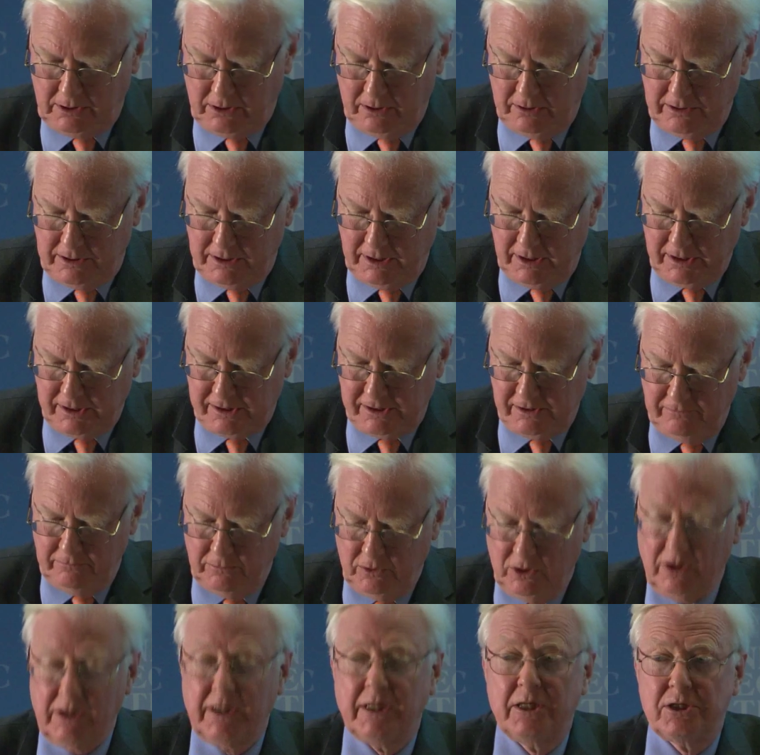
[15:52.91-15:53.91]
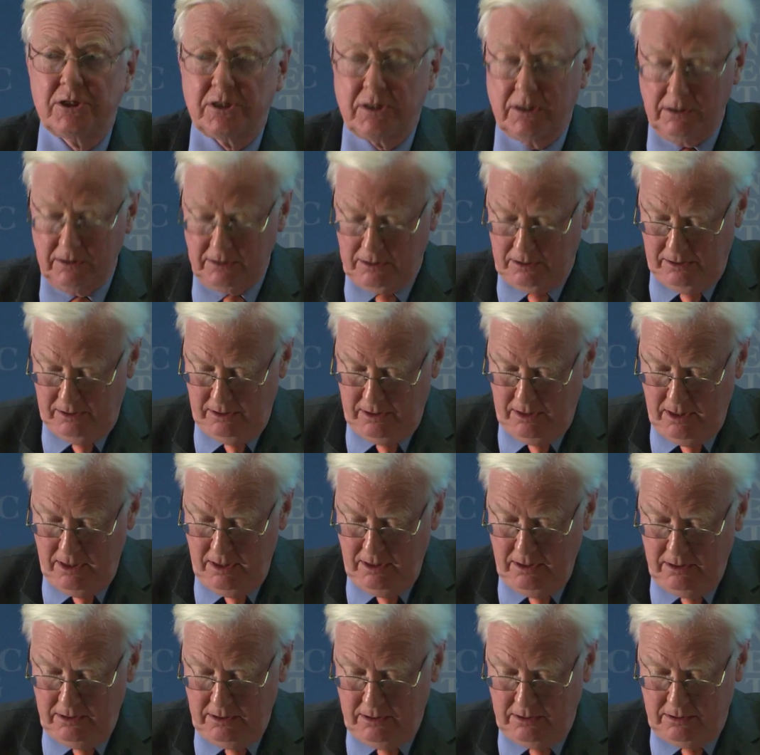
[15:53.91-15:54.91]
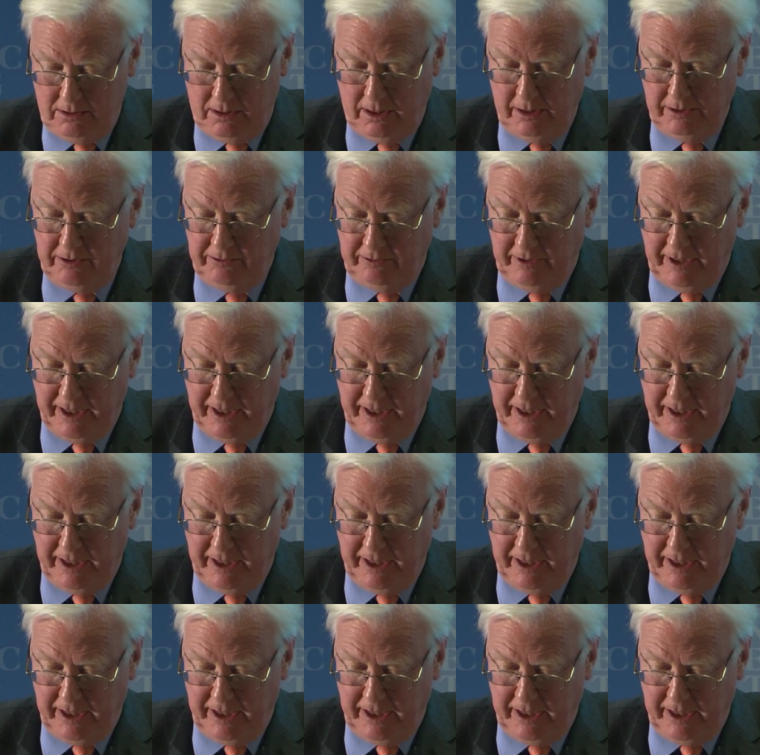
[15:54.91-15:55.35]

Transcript: context of mortgage and other